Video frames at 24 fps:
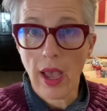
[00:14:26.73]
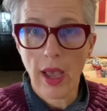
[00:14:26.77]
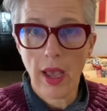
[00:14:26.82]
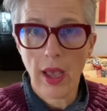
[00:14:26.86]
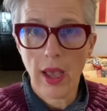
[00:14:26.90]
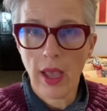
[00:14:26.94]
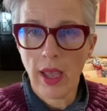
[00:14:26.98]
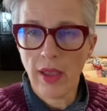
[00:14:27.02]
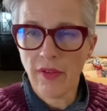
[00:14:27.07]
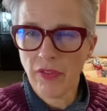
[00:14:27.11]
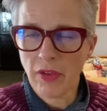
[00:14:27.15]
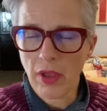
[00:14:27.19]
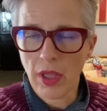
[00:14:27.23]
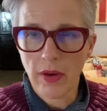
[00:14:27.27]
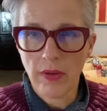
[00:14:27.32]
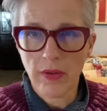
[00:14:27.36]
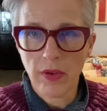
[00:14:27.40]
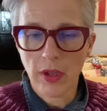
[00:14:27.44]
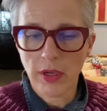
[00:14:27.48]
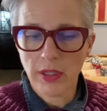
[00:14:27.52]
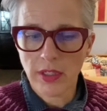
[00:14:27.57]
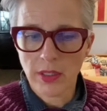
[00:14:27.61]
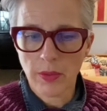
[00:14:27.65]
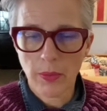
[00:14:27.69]
I've kind of
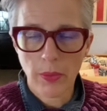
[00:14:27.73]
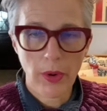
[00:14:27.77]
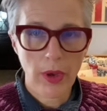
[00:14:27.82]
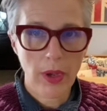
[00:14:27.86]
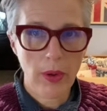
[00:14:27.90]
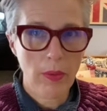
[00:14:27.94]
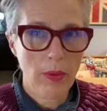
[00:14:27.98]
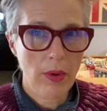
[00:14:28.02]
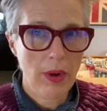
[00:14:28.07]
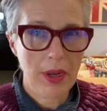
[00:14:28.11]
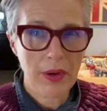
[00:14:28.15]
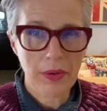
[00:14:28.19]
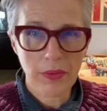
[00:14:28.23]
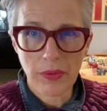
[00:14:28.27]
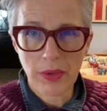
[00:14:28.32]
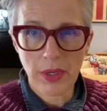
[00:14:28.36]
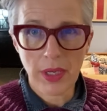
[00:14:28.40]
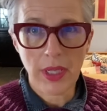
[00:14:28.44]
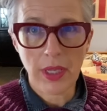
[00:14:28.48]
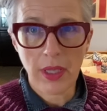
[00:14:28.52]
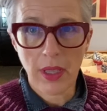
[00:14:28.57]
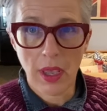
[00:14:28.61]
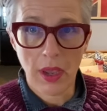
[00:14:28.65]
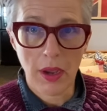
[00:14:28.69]
gotten to the point where I don't
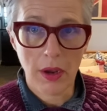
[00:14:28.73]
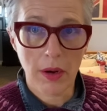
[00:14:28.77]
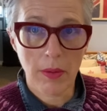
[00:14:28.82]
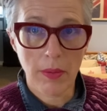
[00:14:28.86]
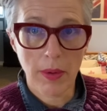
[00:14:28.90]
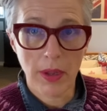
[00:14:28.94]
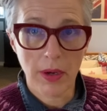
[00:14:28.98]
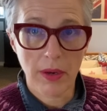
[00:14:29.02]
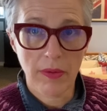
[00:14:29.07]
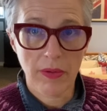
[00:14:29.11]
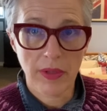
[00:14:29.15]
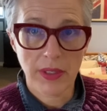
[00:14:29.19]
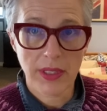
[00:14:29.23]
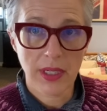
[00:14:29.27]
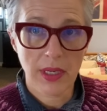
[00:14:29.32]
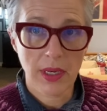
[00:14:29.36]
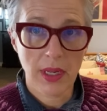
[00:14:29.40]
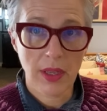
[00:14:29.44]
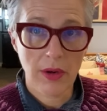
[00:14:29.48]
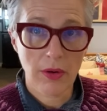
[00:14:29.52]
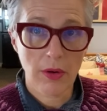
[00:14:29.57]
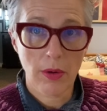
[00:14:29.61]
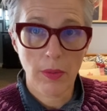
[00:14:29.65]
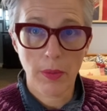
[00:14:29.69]
really care about if it's a
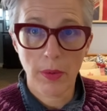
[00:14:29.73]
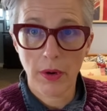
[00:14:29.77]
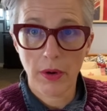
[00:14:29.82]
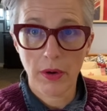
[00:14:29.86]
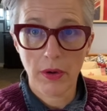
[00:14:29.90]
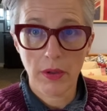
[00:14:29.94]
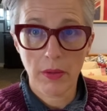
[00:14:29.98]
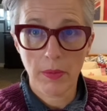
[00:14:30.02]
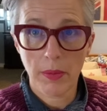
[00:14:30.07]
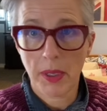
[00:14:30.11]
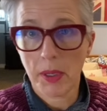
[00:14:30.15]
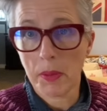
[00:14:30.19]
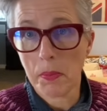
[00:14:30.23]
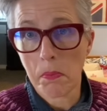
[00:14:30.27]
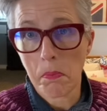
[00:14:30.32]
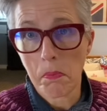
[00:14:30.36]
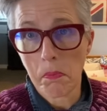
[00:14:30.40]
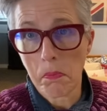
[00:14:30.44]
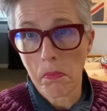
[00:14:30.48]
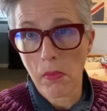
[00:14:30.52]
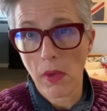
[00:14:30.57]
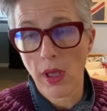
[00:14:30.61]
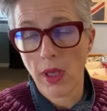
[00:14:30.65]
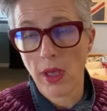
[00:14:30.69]
knit or a purl, but
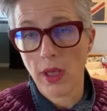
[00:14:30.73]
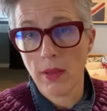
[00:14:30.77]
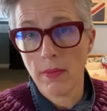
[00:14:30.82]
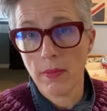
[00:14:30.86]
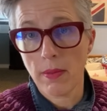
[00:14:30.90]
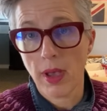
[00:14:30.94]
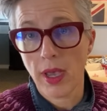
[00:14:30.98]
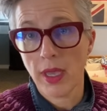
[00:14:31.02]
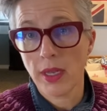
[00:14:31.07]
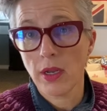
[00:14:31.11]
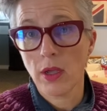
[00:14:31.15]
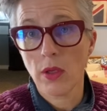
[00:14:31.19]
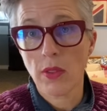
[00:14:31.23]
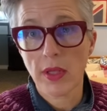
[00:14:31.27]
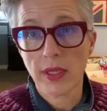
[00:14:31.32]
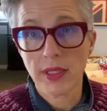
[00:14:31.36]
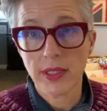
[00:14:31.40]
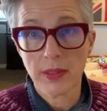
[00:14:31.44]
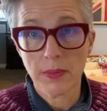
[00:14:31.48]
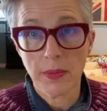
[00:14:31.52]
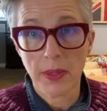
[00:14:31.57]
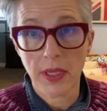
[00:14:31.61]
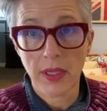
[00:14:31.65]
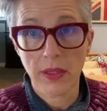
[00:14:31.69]
I know that's
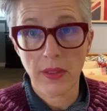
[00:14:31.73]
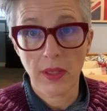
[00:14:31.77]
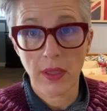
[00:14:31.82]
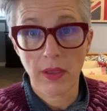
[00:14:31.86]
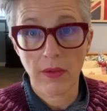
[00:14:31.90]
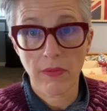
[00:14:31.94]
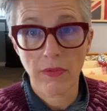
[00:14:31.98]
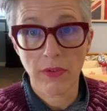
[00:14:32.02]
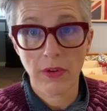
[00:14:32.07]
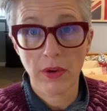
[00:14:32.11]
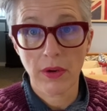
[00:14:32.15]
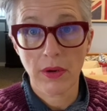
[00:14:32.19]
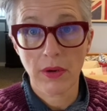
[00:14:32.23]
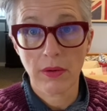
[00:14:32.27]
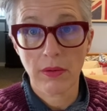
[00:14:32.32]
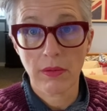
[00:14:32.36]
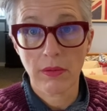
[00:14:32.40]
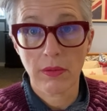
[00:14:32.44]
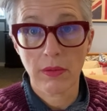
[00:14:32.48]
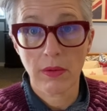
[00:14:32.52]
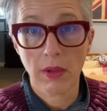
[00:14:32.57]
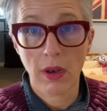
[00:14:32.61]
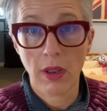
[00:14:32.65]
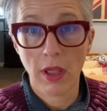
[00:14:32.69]
a big thing for
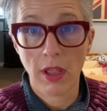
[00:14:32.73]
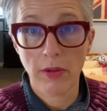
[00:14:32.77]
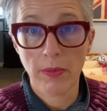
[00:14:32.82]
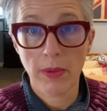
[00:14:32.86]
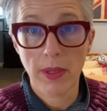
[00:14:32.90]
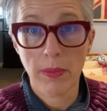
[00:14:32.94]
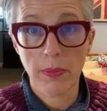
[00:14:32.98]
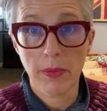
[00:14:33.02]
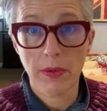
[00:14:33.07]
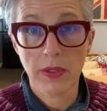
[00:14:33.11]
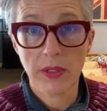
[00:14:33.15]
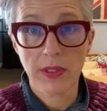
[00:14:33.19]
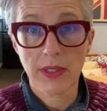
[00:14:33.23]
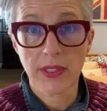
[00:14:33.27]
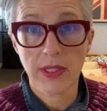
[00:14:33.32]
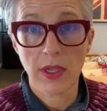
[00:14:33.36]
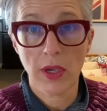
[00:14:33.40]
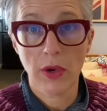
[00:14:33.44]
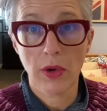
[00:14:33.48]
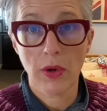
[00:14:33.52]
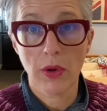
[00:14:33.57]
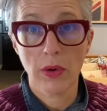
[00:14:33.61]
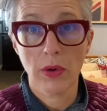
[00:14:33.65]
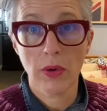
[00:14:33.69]
a lot of people.
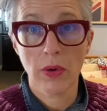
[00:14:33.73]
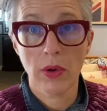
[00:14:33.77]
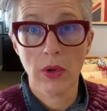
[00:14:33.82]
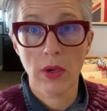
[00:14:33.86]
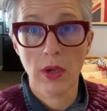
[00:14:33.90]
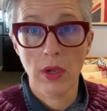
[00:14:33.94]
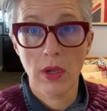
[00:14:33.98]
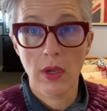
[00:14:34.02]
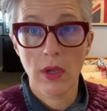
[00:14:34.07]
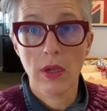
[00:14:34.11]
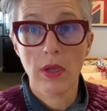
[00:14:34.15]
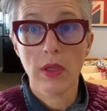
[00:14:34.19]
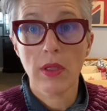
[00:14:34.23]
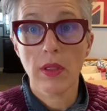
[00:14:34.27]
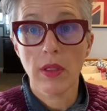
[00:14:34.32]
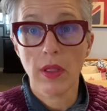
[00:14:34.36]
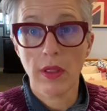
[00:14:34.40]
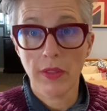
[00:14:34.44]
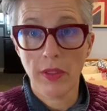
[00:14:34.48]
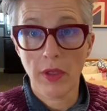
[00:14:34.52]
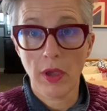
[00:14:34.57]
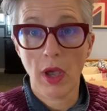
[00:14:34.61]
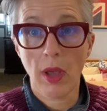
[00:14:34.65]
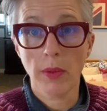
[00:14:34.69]
So
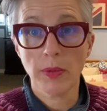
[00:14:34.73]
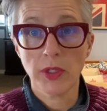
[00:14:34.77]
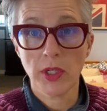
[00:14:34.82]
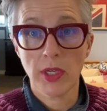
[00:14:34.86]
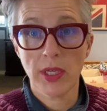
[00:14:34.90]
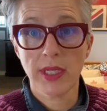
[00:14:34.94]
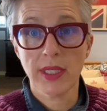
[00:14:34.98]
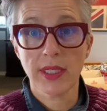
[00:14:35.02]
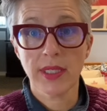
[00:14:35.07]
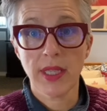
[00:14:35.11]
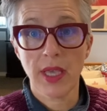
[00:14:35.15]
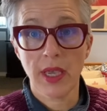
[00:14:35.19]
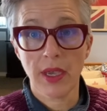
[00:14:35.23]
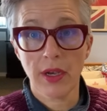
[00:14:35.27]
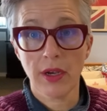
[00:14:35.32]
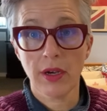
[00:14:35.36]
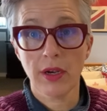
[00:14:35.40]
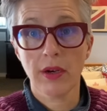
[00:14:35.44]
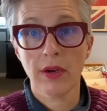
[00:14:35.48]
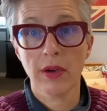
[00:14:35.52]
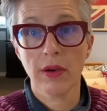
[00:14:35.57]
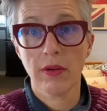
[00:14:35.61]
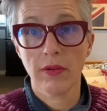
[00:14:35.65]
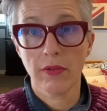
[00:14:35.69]
the option is
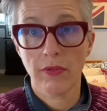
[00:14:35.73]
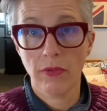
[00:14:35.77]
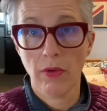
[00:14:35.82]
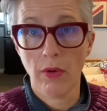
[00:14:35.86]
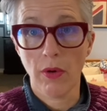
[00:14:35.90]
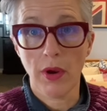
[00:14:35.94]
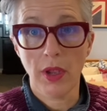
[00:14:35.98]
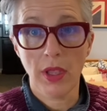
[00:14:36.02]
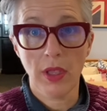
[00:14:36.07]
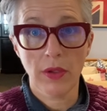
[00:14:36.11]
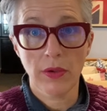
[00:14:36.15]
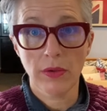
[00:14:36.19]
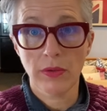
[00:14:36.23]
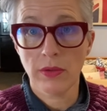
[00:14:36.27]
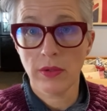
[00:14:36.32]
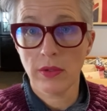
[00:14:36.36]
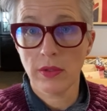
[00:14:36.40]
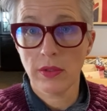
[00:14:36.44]
there for you.